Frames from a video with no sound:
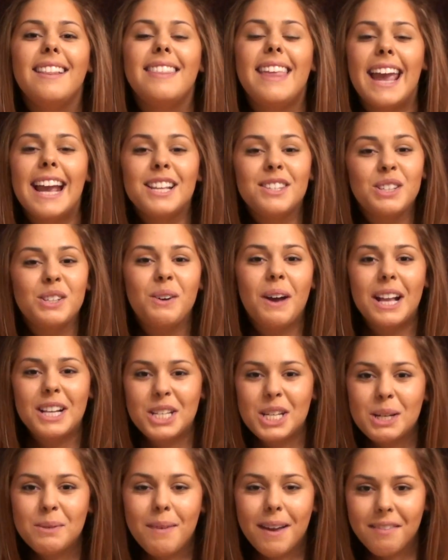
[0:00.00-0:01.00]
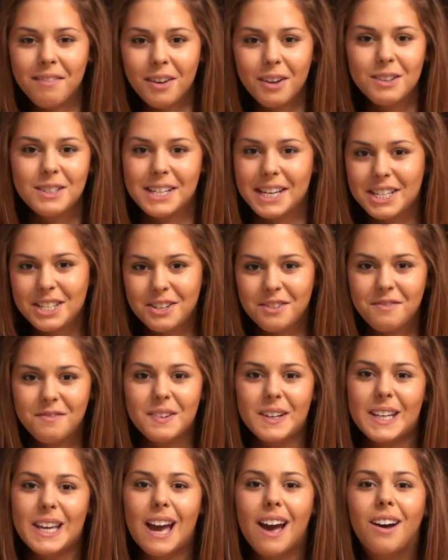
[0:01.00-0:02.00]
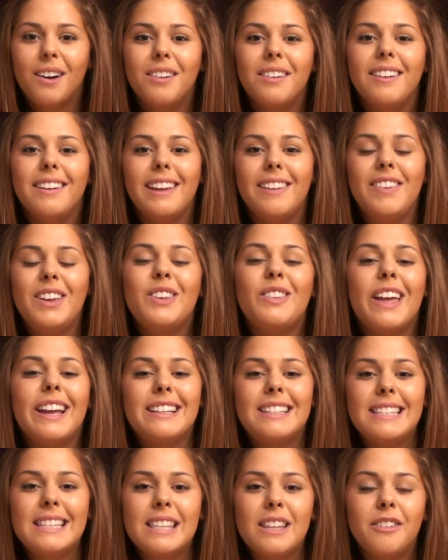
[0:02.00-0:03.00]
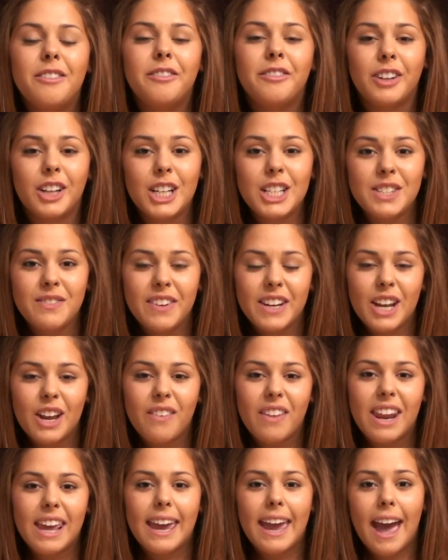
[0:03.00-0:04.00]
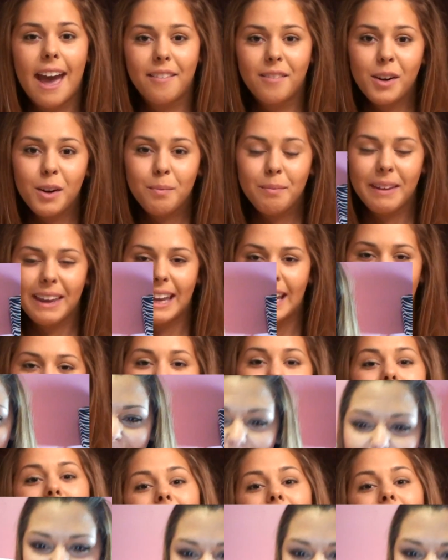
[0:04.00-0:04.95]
Thanks for watching my foundation video. If you'd like to see the first video that I ever made,